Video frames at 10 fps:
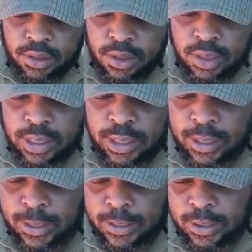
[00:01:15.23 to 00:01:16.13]

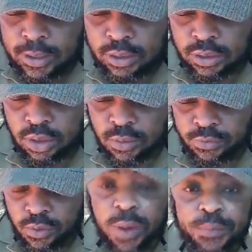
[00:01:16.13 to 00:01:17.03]
Some
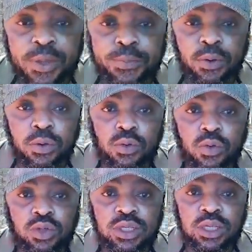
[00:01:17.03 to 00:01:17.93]
of our people
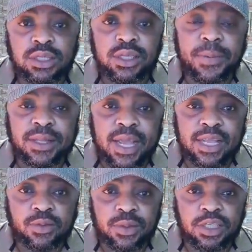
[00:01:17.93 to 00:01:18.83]
who still
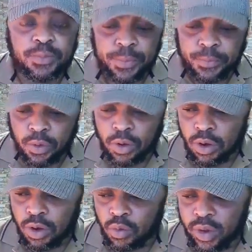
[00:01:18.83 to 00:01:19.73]
sympathize with these people,
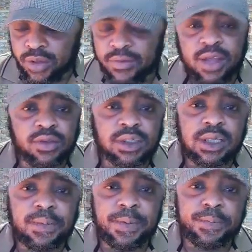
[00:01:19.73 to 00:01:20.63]
or whenever you
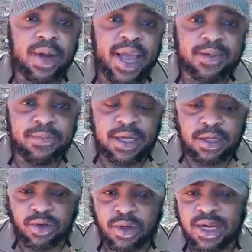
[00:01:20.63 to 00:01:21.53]
see people like
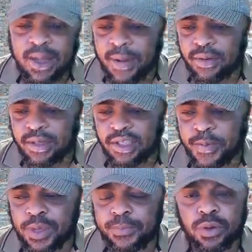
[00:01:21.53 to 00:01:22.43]
me talking about these
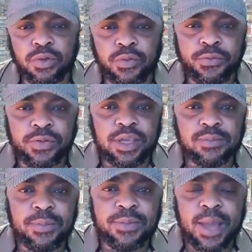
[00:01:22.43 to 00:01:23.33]
people, you feel
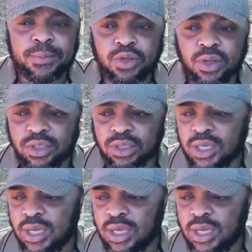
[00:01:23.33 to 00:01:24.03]
maybe I'm just,